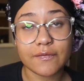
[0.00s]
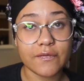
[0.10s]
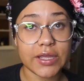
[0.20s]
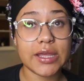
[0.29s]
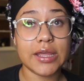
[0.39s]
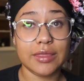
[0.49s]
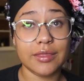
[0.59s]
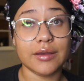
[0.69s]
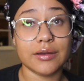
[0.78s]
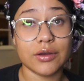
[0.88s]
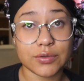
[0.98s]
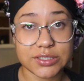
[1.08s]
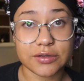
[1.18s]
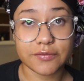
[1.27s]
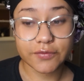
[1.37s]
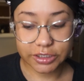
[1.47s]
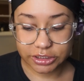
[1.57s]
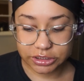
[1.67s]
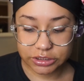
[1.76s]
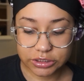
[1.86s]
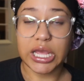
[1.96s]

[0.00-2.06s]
fit in the hotel fridge.